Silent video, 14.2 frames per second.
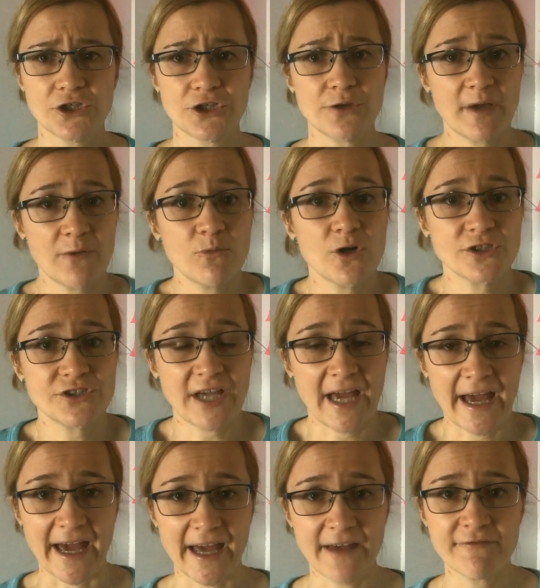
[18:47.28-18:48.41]
you may want to
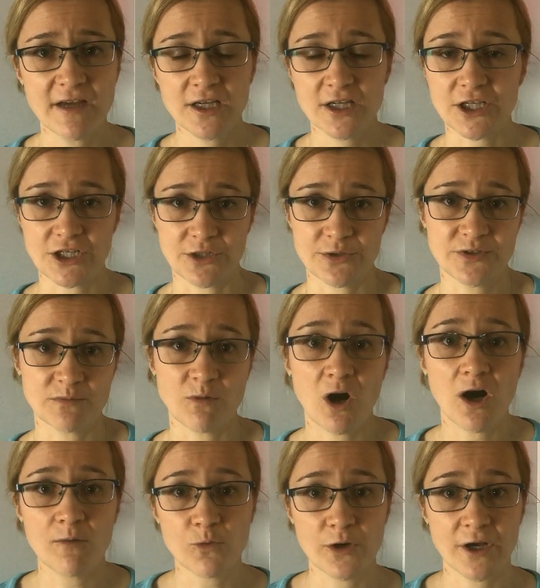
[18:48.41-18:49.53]
have some
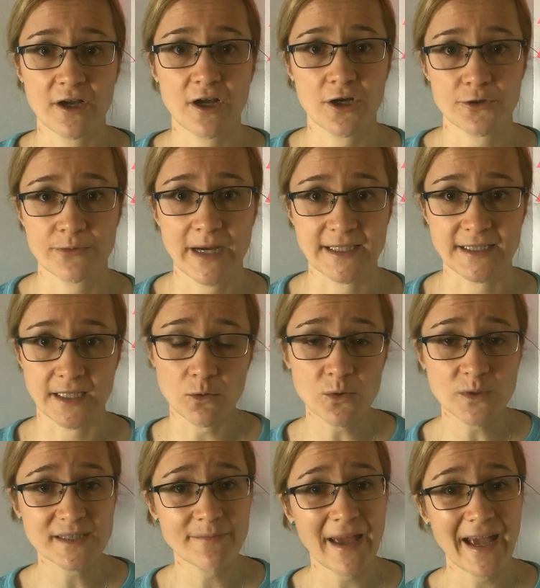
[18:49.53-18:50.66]
homework ready
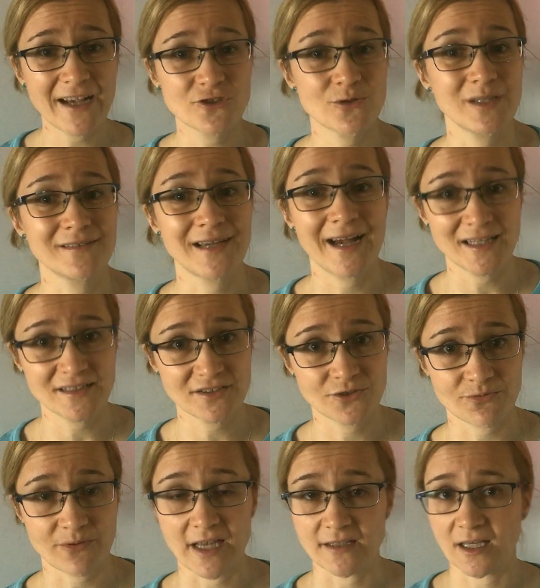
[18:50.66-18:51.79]
or some extra tasks
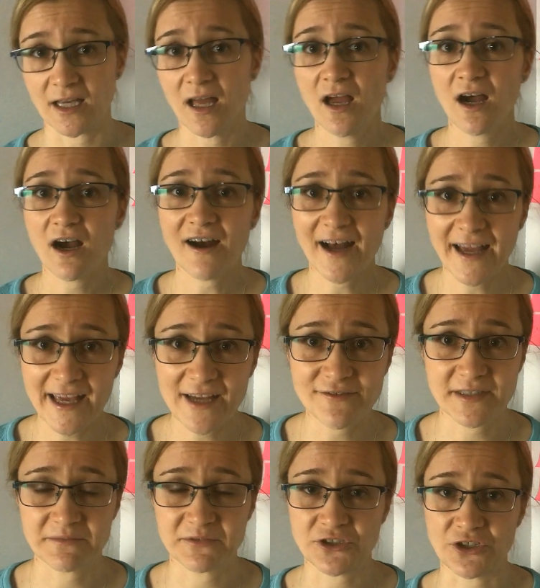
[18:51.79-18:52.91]
ready. I have
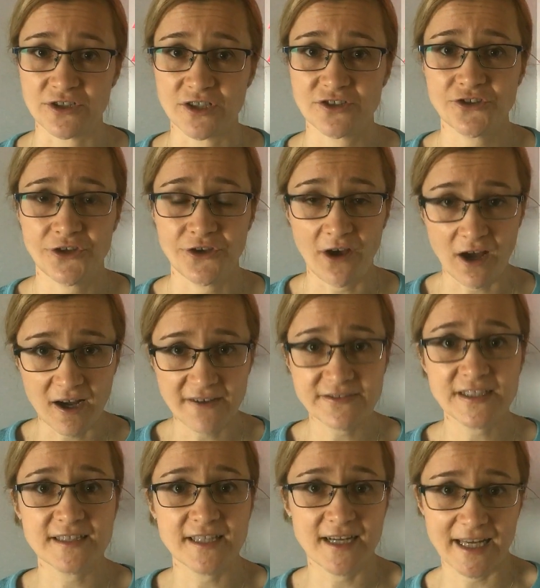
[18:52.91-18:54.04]
some students who
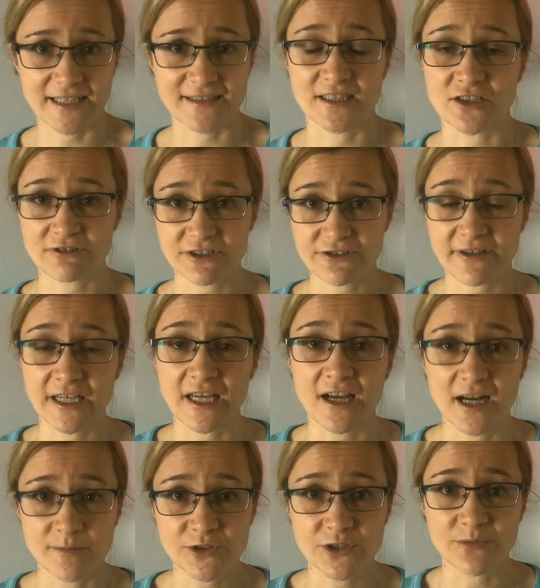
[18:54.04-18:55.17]
after the lesson literally
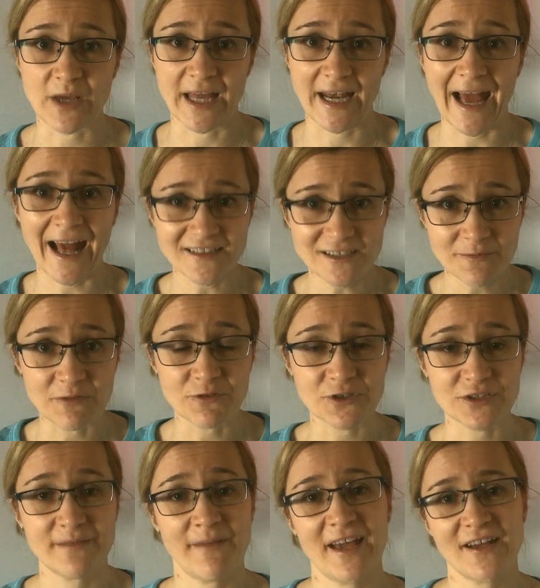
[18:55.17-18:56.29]
come to me and ask me for
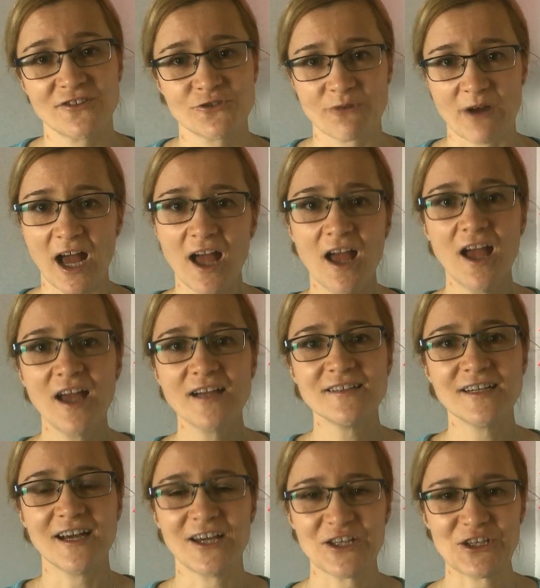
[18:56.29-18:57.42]
some extra
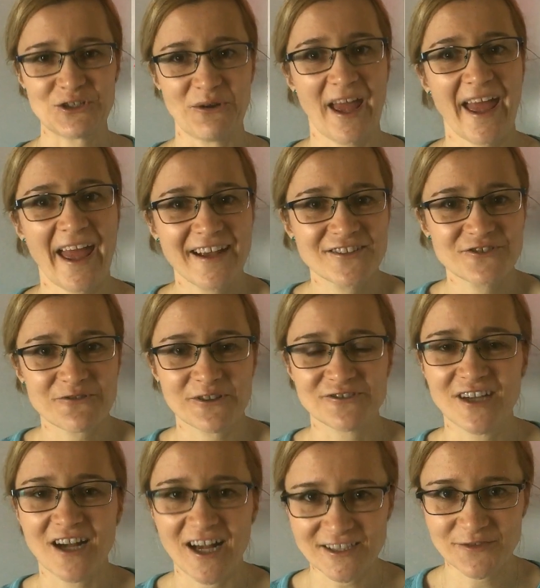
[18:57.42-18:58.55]
extra
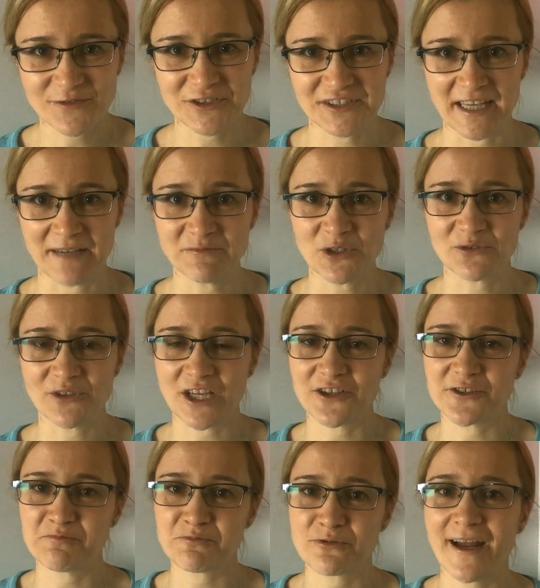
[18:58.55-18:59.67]
task for them, so they
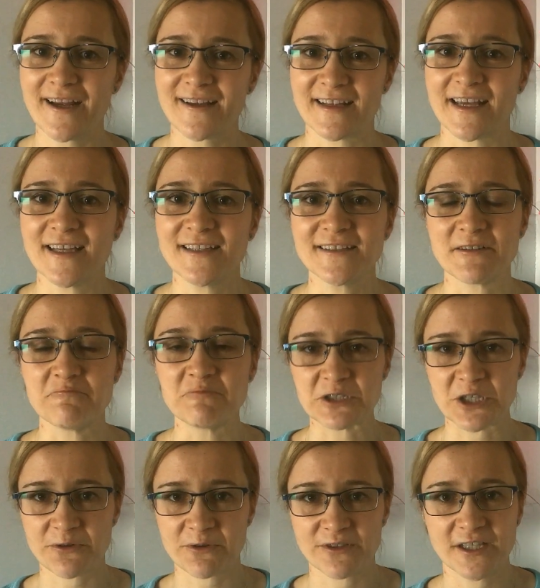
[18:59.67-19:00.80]
could practice the
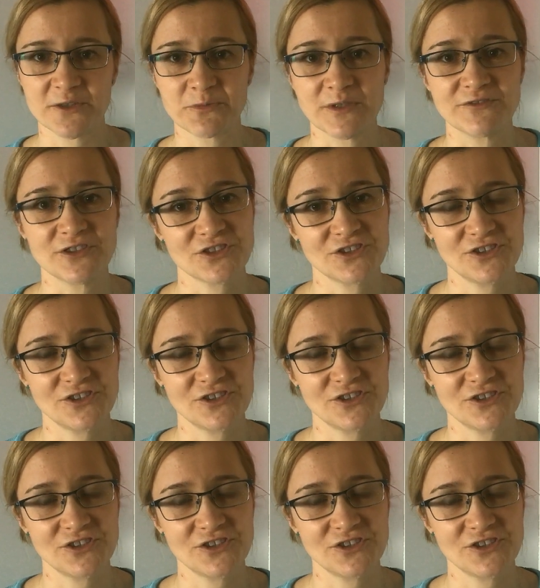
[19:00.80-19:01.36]
material that we've just